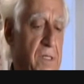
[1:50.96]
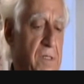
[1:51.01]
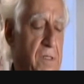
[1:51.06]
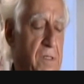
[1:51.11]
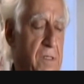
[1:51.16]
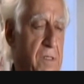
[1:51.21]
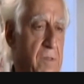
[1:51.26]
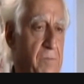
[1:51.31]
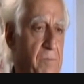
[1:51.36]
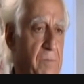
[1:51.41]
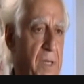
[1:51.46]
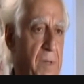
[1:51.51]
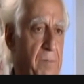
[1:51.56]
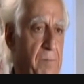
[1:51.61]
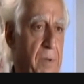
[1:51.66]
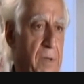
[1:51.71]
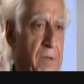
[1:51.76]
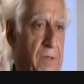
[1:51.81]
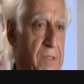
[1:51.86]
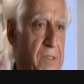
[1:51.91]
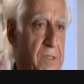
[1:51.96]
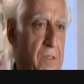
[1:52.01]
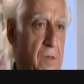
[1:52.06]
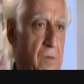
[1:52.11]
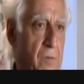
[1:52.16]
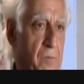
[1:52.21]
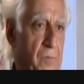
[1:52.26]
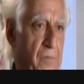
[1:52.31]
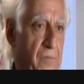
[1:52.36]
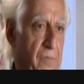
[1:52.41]
a blip on the
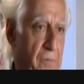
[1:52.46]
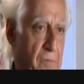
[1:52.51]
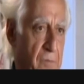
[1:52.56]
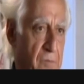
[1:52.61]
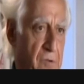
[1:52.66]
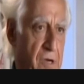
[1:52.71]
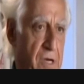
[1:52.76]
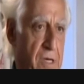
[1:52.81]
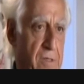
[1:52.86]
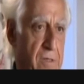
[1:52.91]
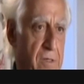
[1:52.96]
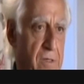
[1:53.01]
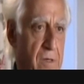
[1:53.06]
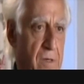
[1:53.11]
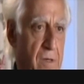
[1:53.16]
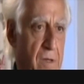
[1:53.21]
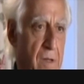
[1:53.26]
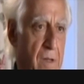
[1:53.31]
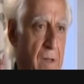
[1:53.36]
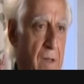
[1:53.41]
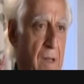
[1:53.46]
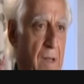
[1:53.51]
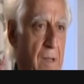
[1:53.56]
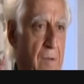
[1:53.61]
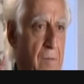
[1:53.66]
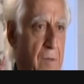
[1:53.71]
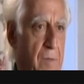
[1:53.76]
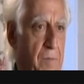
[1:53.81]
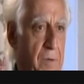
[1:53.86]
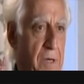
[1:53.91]
scope from the radar,
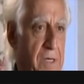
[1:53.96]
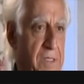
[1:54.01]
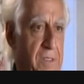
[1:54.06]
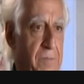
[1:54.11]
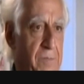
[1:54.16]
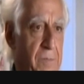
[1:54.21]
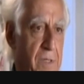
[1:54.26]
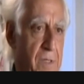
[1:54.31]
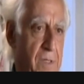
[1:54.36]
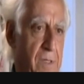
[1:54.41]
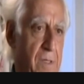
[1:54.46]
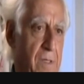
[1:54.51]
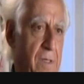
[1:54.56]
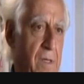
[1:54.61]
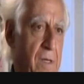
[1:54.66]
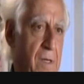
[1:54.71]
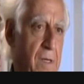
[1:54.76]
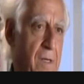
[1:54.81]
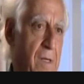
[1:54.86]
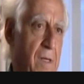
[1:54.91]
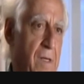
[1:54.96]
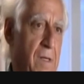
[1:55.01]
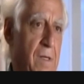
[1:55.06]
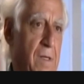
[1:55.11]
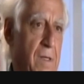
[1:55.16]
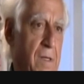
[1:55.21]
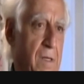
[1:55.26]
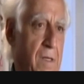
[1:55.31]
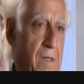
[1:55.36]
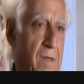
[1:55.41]
we press a button,
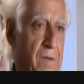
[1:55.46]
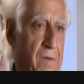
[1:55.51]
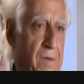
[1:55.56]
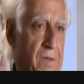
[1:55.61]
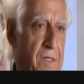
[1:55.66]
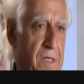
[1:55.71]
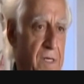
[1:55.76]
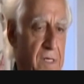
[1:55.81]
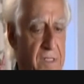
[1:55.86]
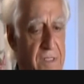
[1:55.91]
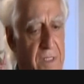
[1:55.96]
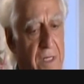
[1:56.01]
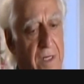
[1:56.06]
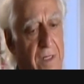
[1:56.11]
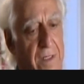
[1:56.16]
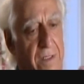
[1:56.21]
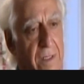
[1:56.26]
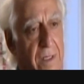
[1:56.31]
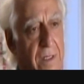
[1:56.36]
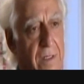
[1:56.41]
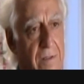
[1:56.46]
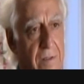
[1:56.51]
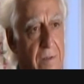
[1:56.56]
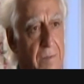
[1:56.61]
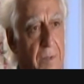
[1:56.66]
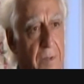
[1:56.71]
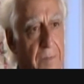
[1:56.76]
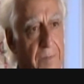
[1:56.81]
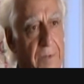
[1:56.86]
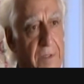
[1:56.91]
and 13 seconds later the
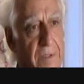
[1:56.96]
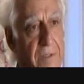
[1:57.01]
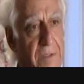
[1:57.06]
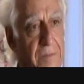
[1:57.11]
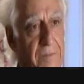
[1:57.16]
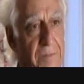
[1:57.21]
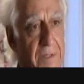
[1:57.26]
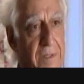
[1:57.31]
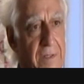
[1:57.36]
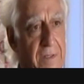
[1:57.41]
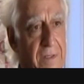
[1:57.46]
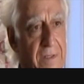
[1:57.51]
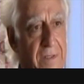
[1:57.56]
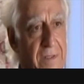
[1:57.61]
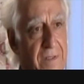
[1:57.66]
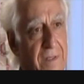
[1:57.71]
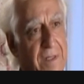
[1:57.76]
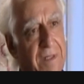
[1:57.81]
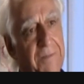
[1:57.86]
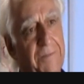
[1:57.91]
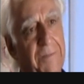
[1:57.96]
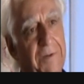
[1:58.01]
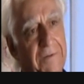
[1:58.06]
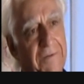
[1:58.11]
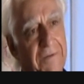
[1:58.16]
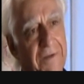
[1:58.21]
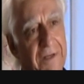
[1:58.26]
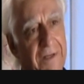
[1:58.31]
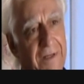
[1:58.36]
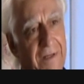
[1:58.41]
blip disappears. That's
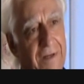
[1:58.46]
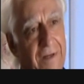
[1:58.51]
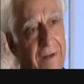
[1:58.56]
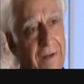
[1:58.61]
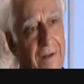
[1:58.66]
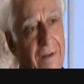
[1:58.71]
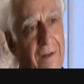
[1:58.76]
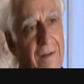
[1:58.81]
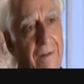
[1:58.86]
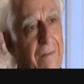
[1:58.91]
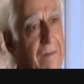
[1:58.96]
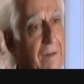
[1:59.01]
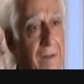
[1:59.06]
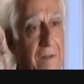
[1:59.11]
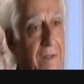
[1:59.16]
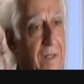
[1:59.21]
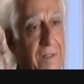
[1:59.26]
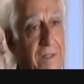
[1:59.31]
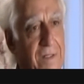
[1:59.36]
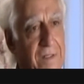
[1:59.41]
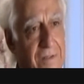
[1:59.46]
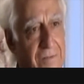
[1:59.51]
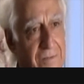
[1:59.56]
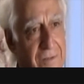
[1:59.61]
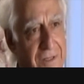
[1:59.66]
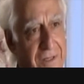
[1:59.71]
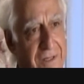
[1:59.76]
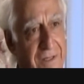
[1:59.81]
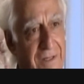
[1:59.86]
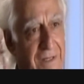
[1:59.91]
perfect. That doesn't
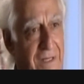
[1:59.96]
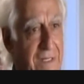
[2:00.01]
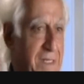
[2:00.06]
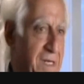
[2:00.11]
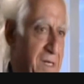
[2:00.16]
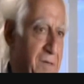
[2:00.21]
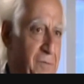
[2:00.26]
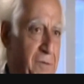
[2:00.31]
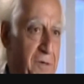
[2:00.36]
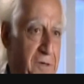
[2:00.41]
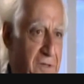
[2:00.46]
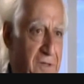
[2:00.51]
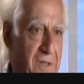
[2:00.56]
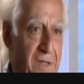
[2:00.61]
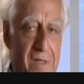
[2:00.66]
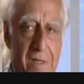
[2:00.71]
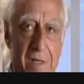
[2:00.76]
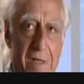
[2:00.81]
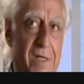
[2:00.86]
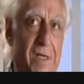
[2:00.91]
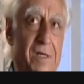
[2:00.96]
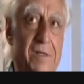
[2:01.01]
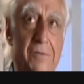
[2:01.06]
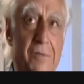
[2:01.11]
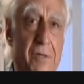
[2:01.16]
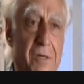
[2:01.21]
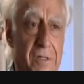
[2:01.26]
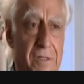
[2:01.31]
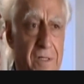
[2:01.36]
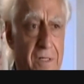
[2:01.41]
work. It didn't work then, it doesn't
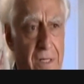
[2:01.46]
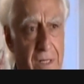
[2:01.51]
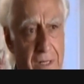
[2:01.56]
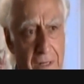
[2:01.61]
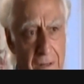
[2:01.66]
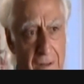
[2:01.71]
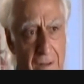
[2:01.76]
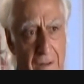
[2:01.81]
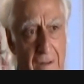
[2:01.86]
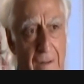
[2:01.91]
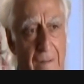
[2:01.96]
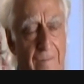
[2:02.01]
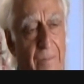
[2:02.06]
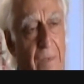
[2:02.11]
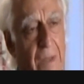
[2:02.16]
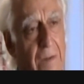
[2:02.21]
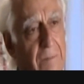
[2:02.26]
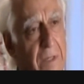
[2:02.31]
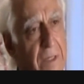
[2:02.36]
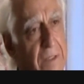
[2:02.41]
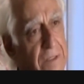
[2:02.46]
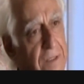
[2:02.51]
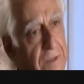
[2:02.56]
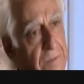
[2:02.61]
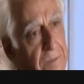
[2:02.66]
work today, because the